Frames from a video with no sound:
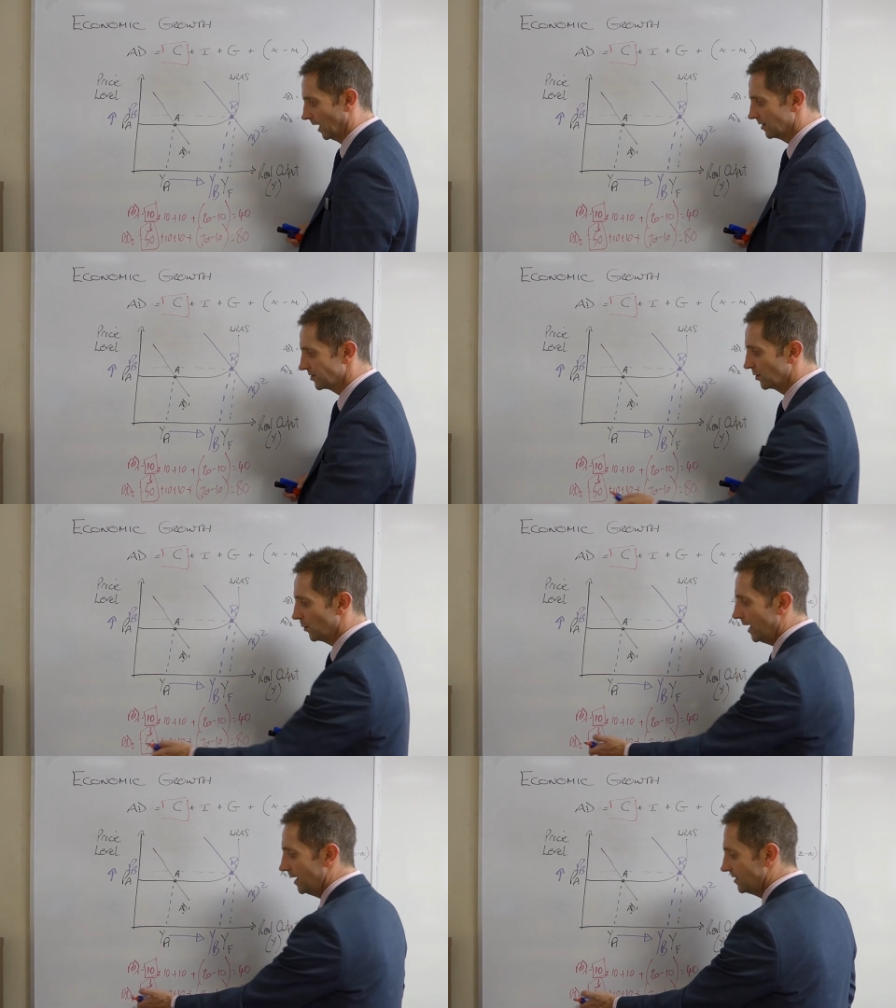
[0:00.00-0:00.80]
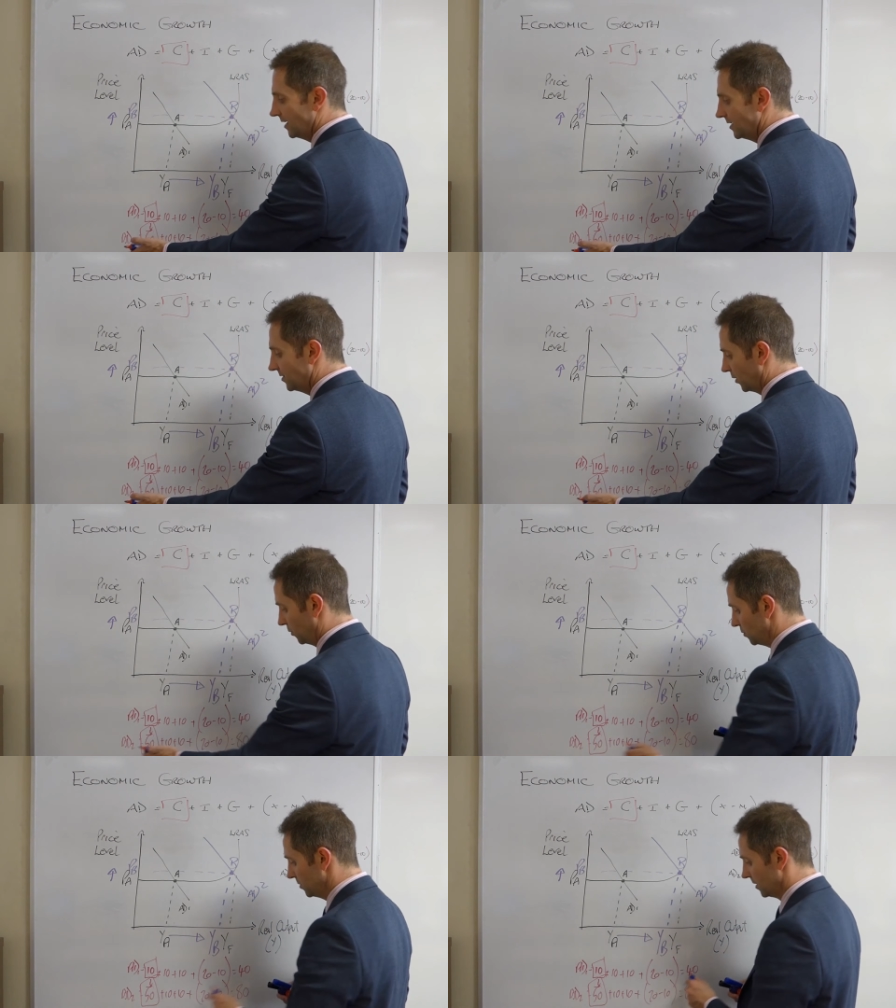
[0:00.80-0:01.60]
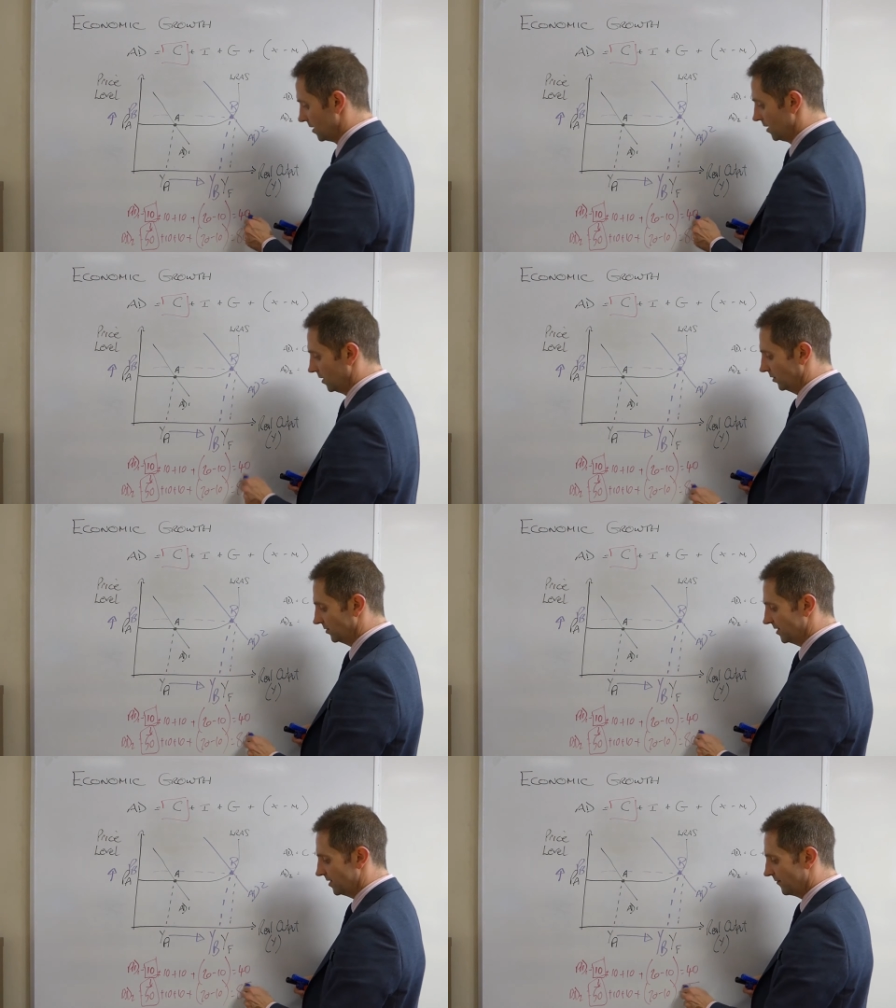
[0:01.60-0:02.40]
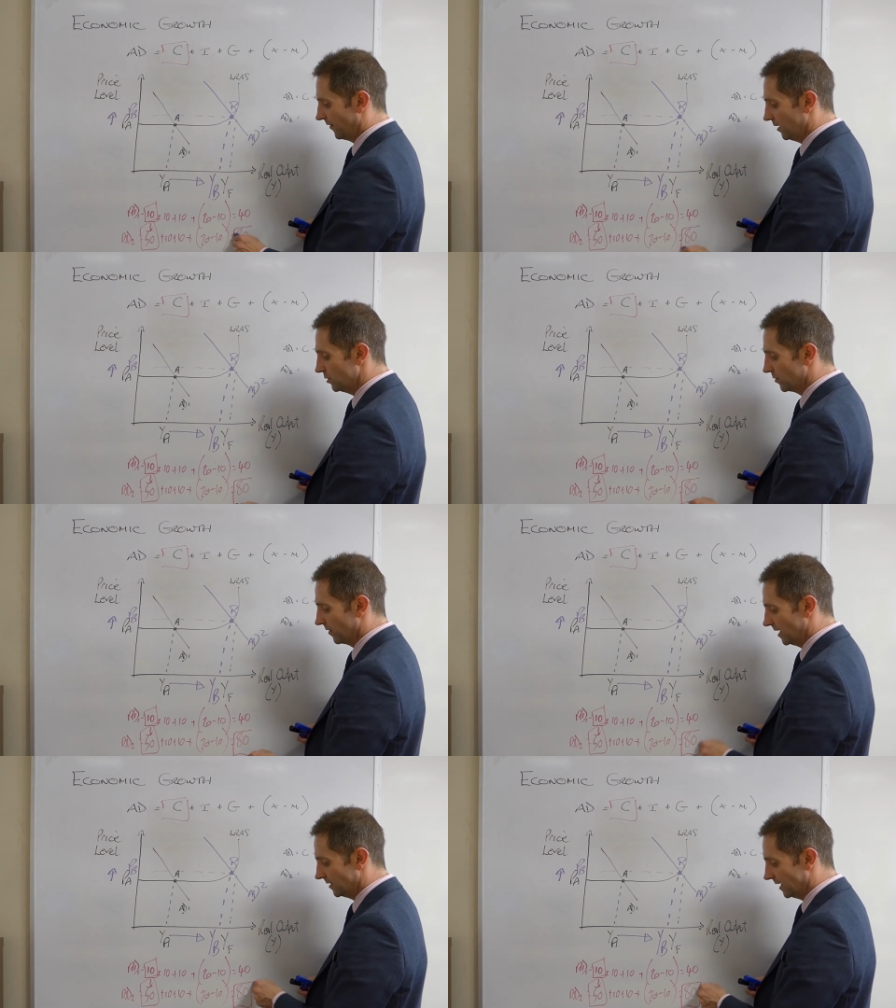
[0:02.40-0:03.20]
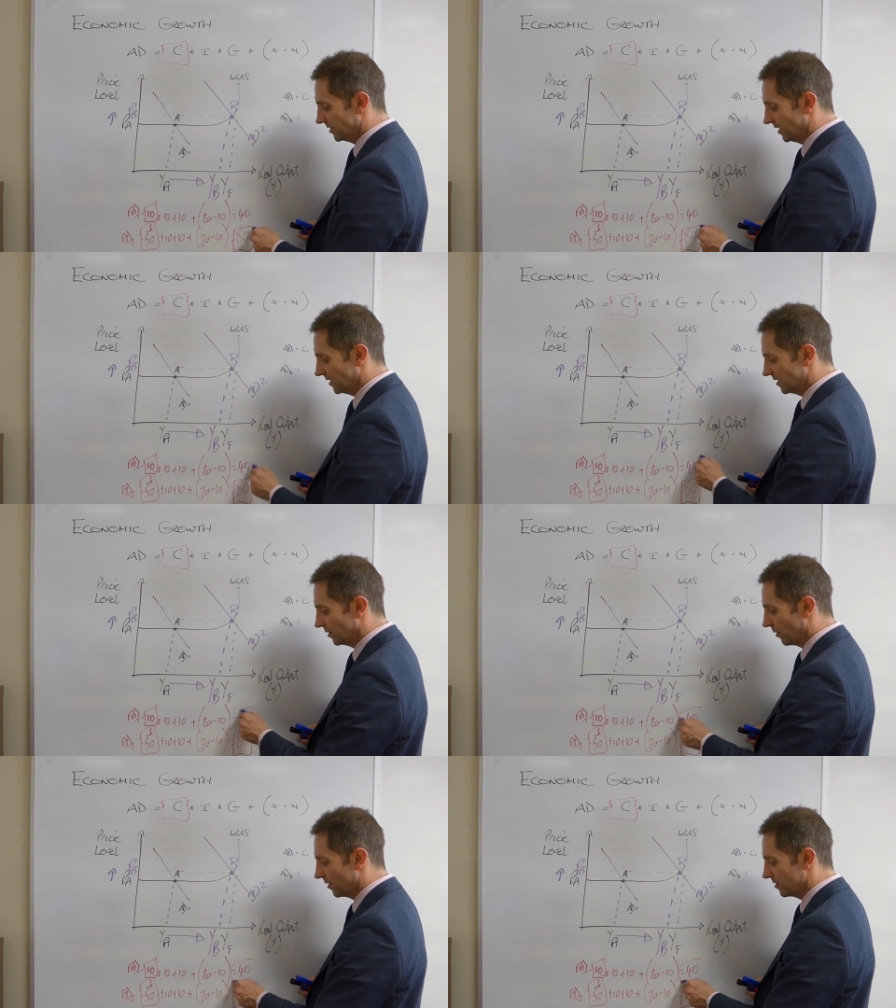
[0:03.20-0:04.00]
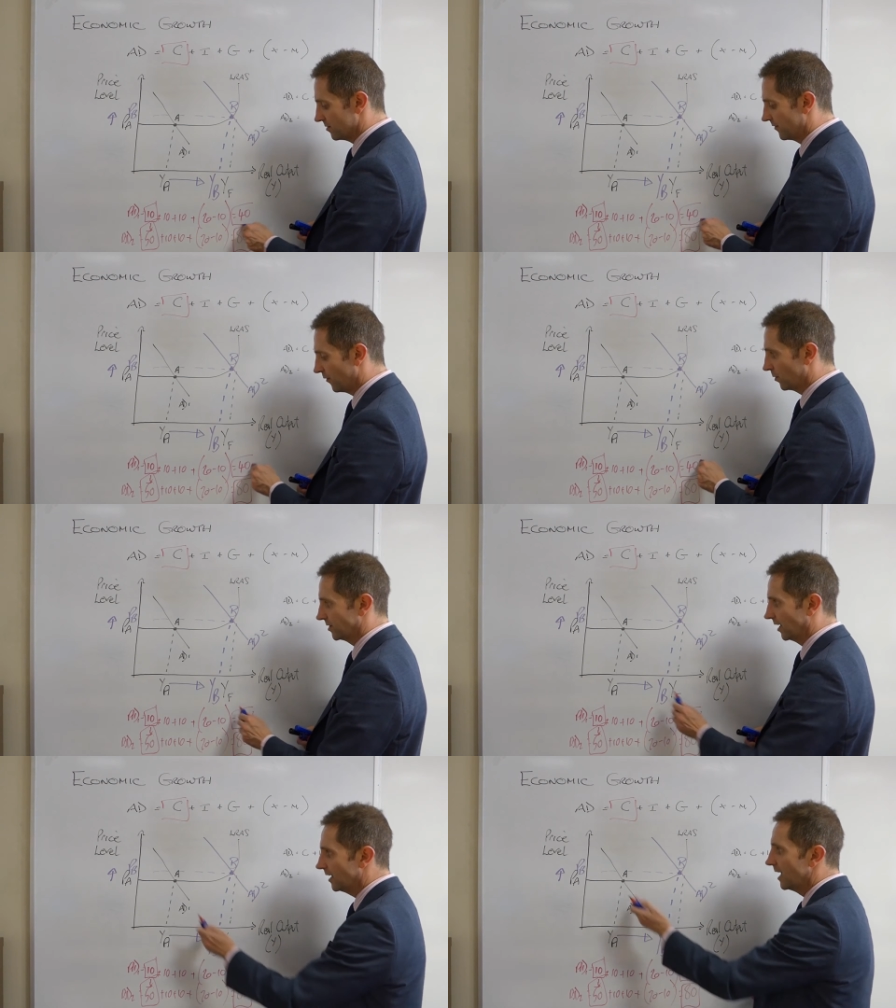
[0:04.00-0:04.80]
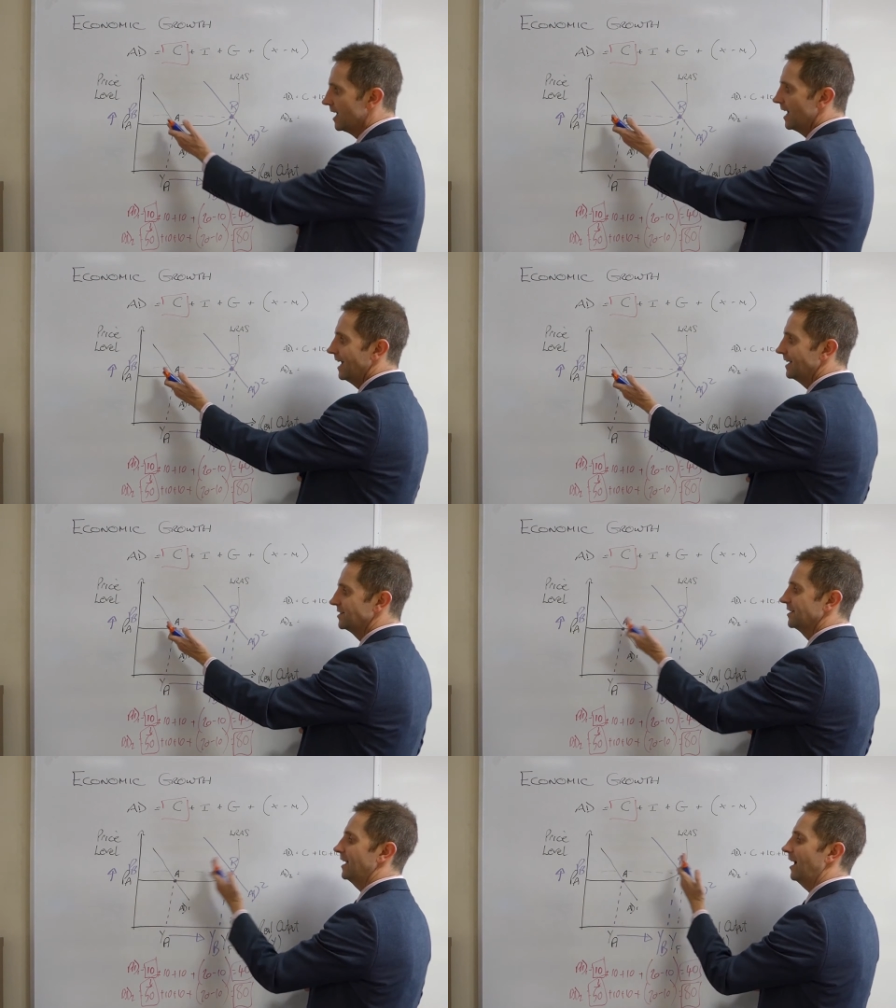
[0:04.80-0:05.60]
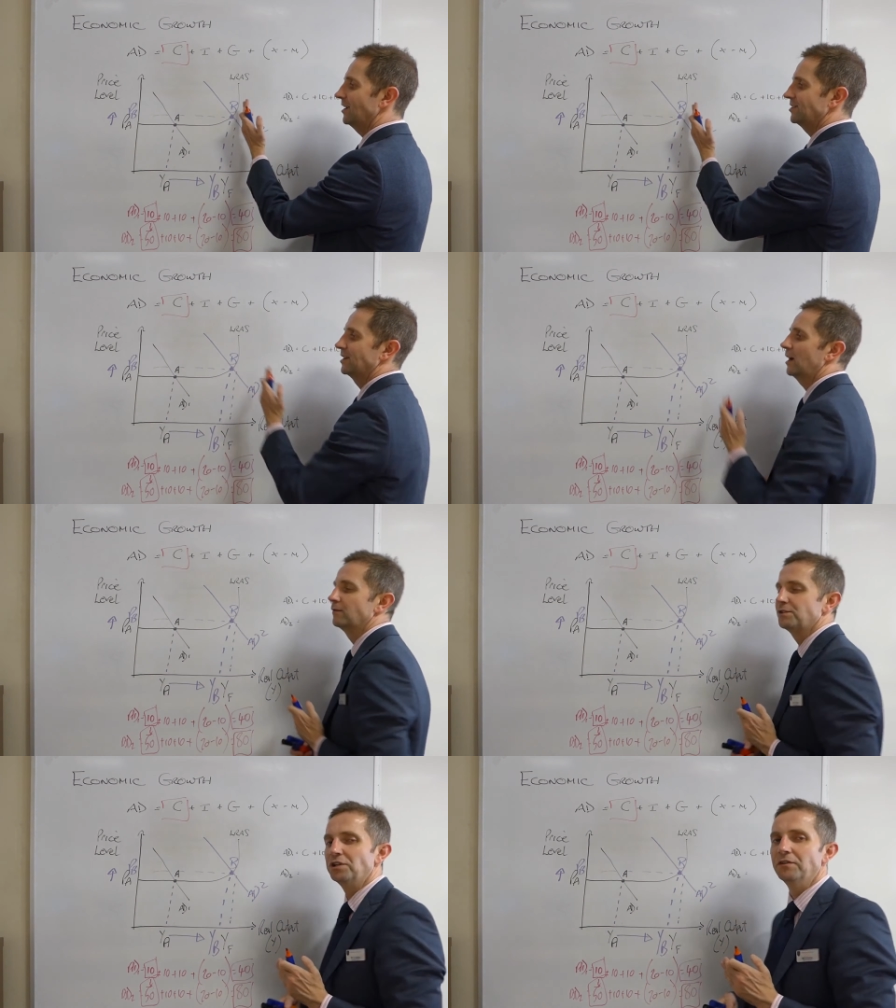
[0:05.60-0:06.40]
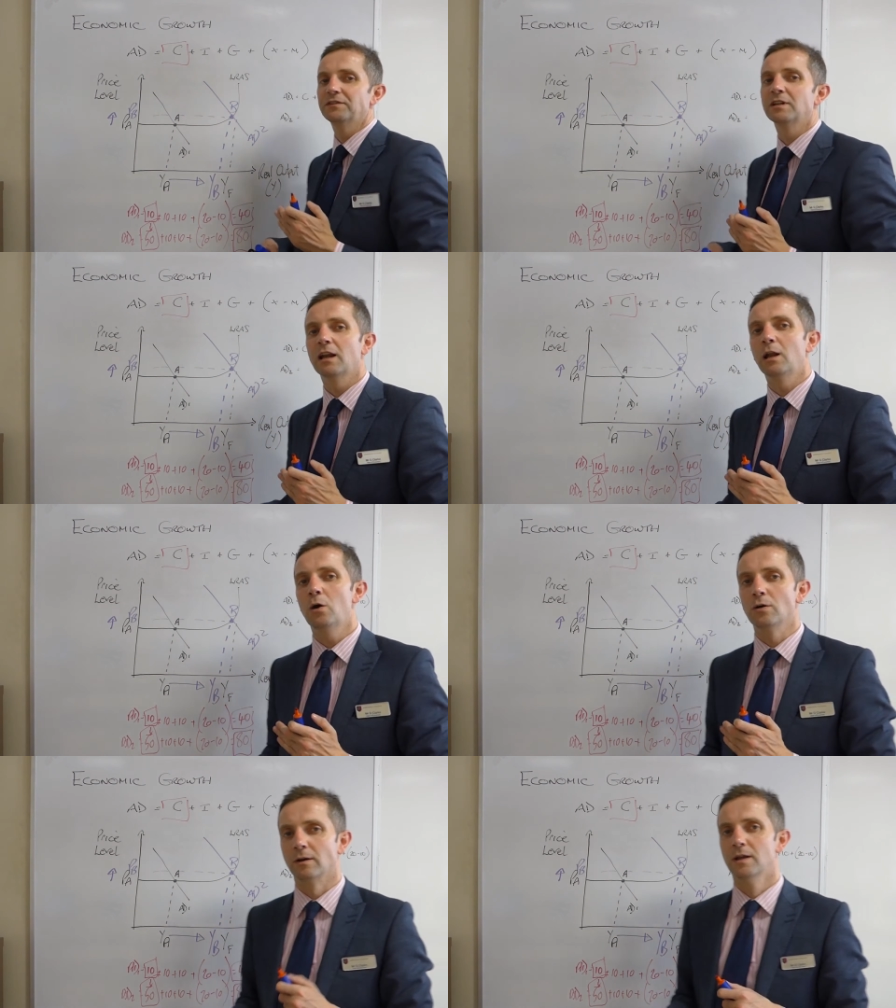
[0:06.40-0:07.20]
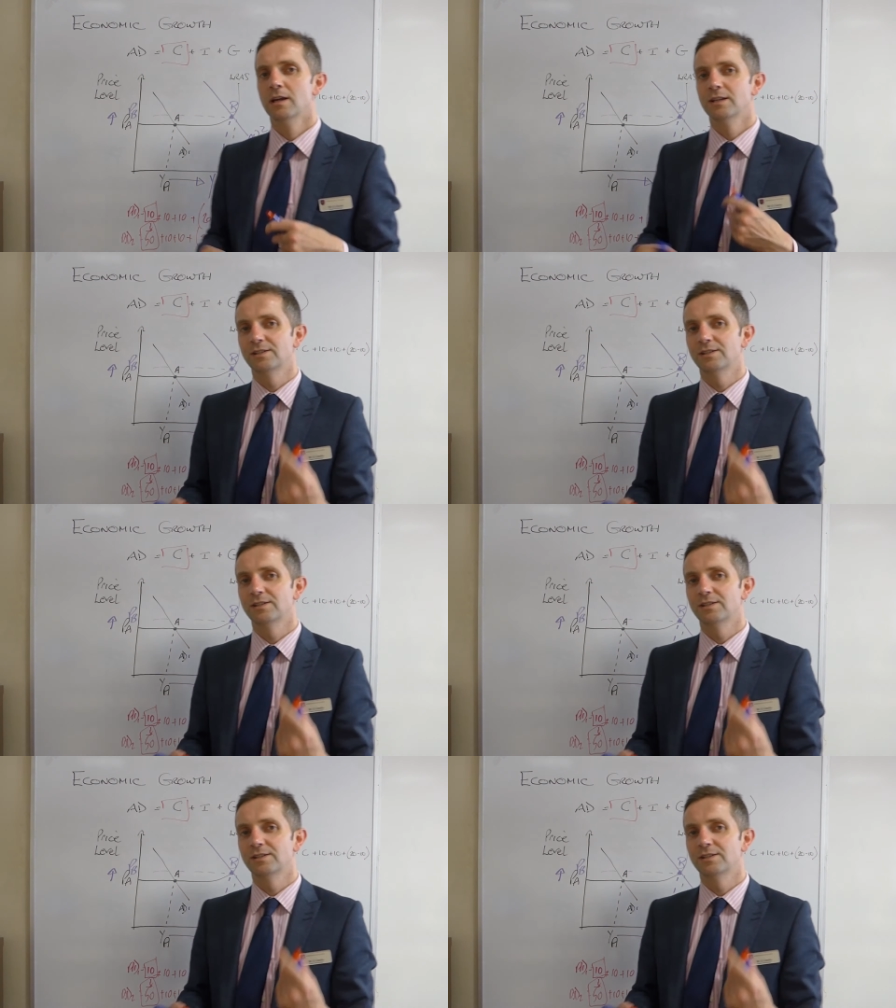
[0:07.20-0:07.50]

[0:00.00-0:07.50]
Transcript: And so AD2, you can see the value of AD is 80 rather than 40, hence it has to have shifted along.